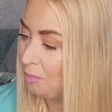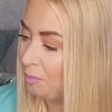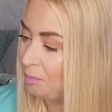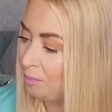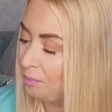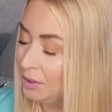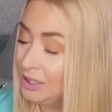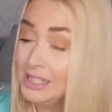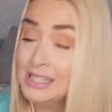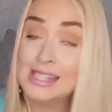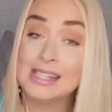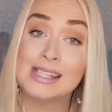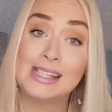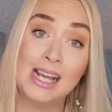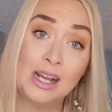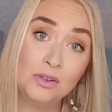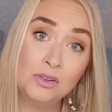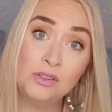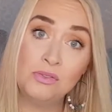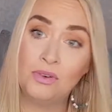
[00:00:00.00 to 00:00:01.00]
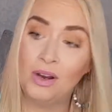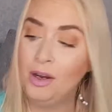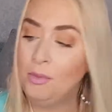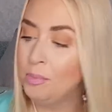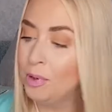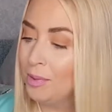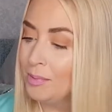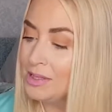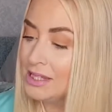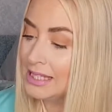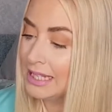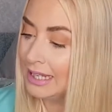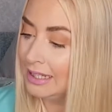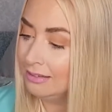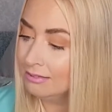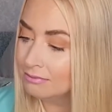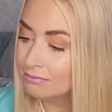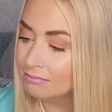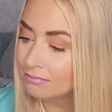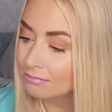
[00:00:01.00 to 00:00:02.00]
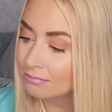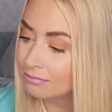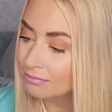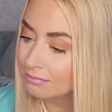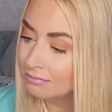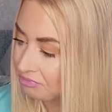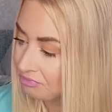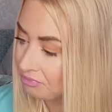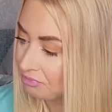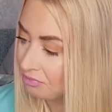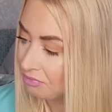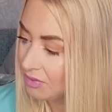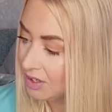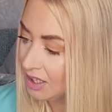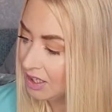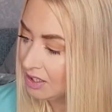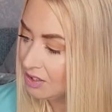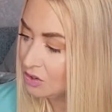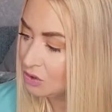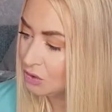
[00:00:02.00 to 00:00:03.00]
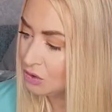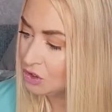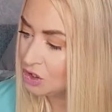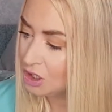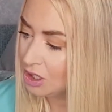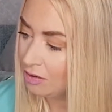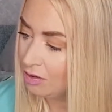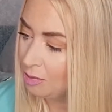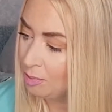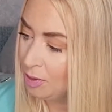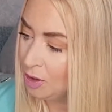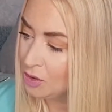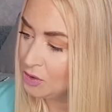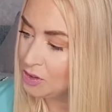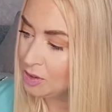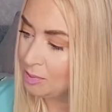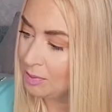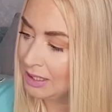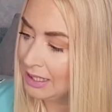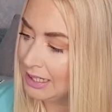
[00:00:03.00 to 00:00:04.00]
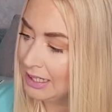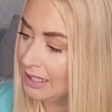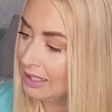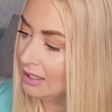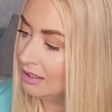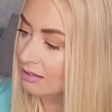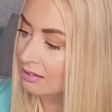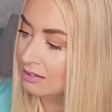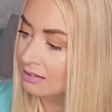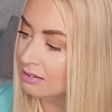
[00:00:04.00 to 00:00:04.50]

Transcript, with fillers: but it sounds very promising. It's got cherry blossom in it,